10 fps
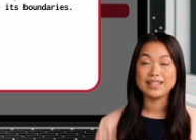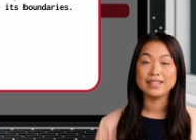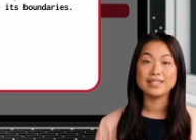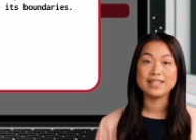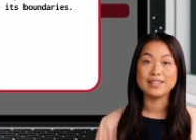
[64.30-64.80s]
the
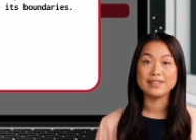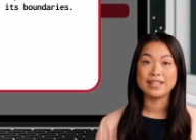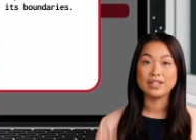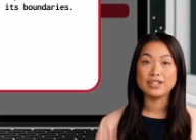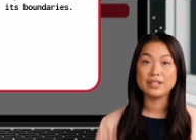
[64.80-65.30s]
extent of
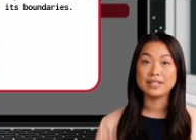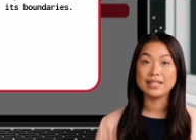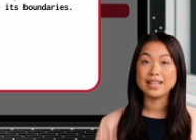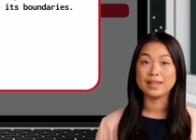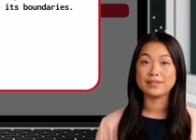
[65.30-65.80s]
the issues
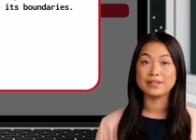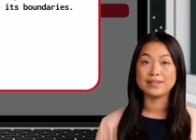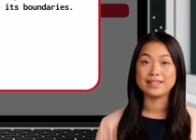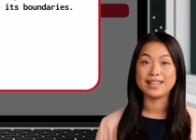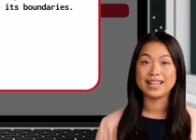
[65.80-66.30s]

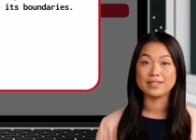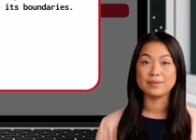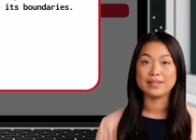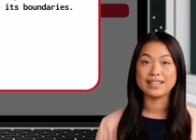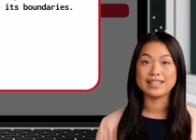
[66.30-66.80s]
encountered,
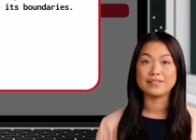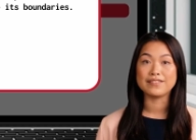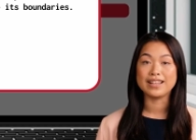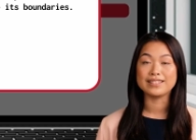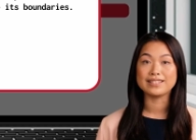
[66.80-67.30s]
including the
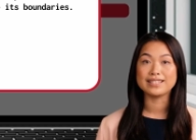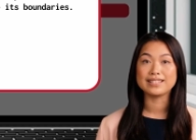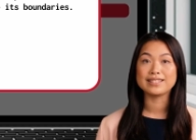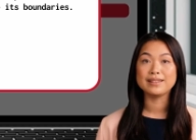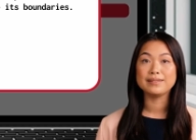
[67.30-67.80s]
affected
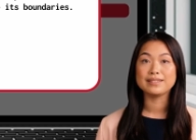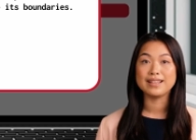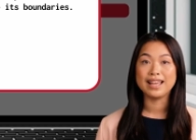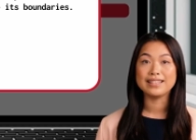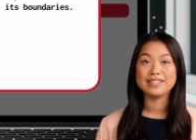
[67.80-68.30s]
systems,
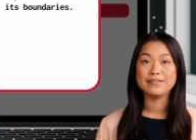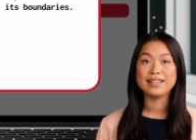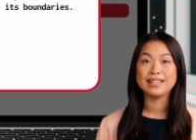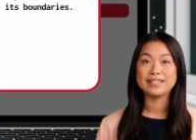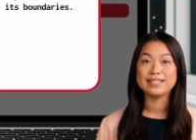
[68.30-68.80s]

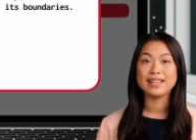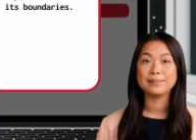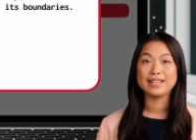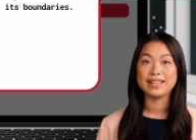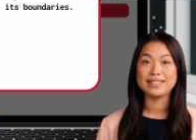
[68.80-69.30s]
activities,
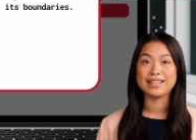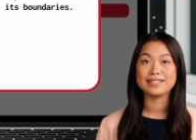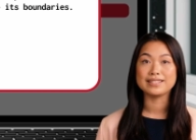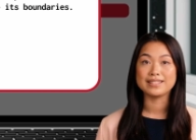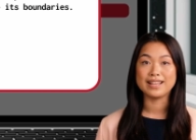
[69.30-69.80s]

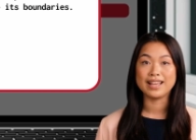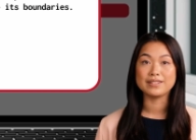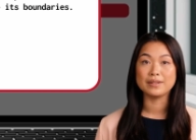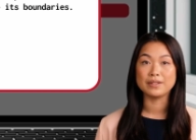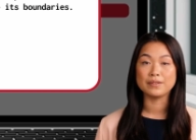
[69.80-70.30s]
objectives,
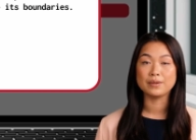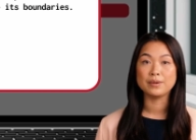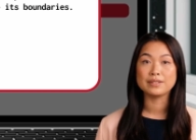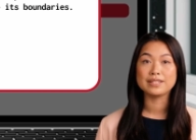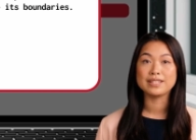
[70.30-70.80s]
and
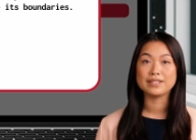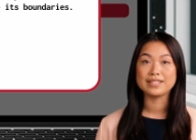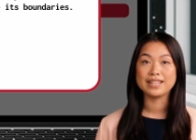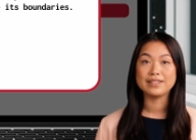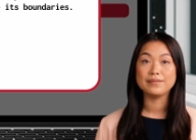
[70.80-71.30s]
deliverables
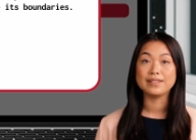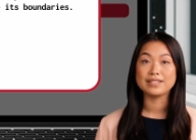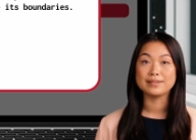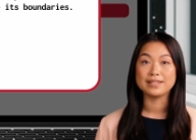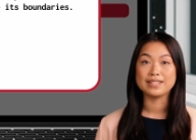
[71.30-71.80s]
associated with
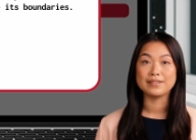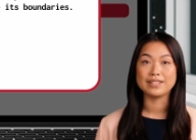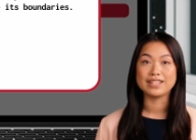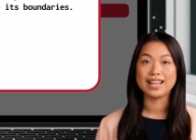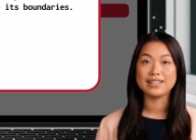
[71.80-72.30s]
a
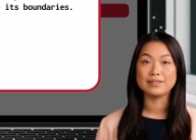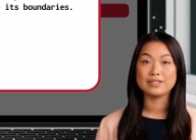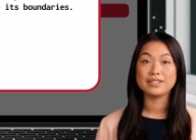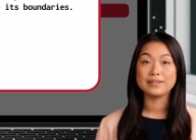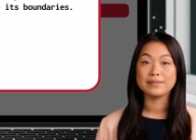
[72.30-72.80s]
specific
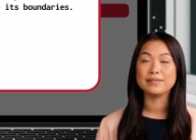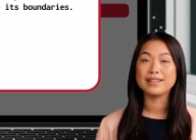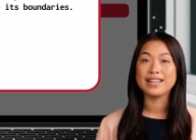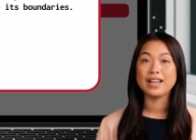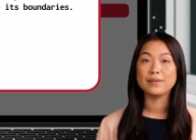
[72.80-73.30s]
change.
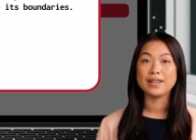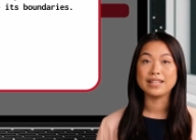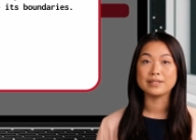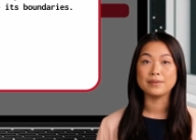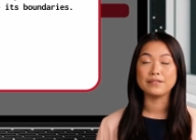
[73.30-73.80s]
It
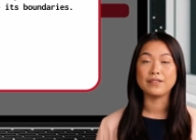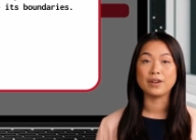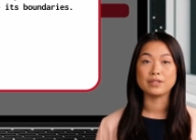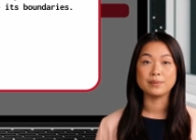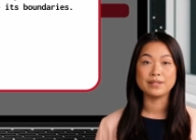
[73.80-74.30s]
outlines what
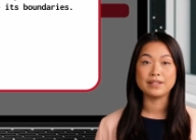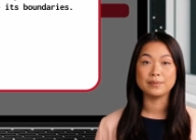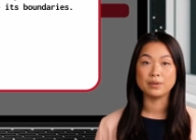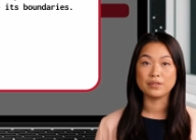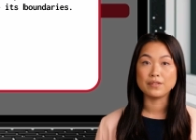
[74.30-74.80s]
falls within
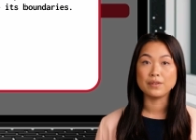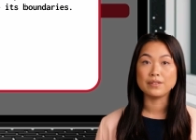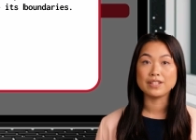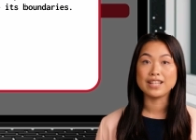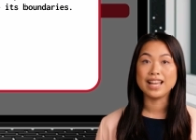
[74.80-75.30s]
the purview
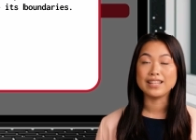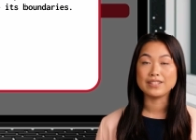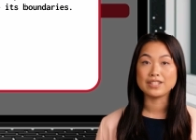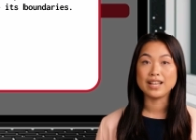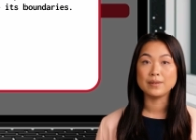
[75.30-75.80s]
of the
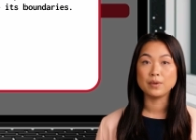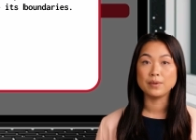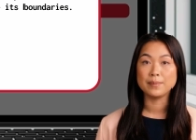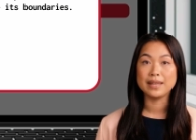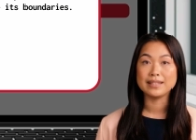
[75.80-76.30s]
change and
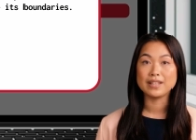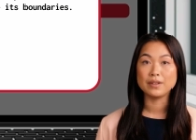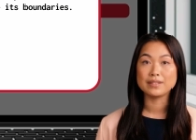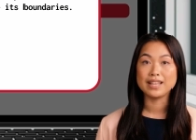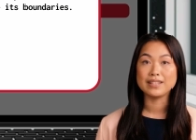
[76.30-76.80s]
what remains
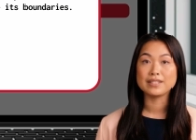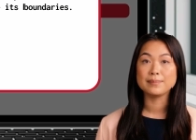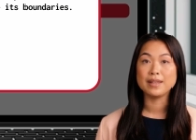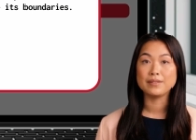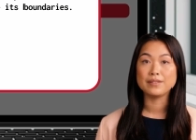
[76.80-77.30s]
outside its
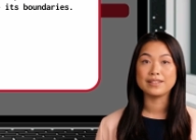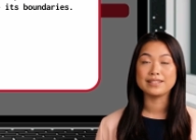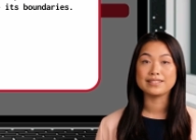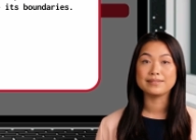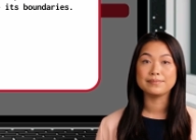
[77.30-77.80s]

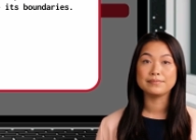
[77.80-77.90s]
boundaries.